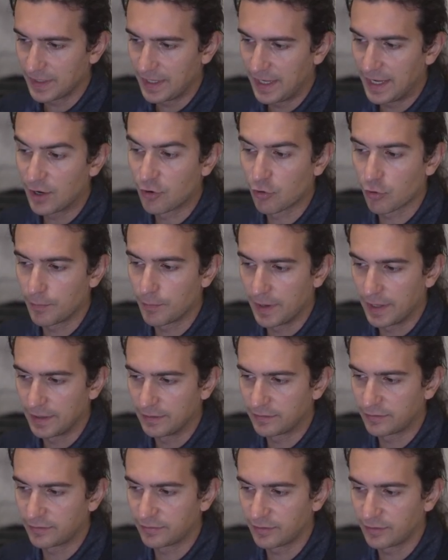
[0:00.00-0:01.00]

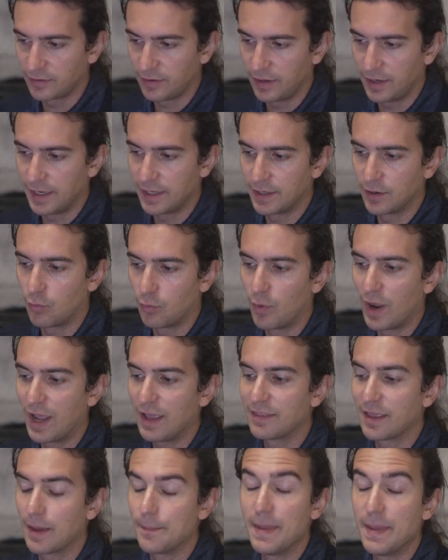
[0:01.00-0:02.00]
increments in a
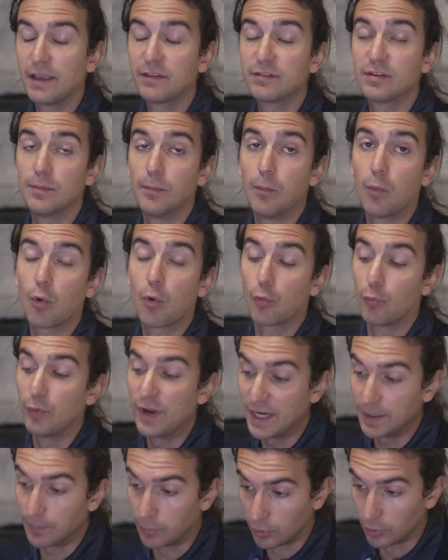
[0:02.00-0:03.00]
way that makes it more
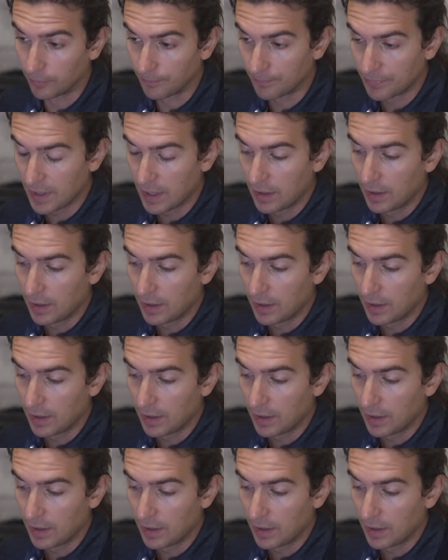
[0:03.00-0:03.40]
readable.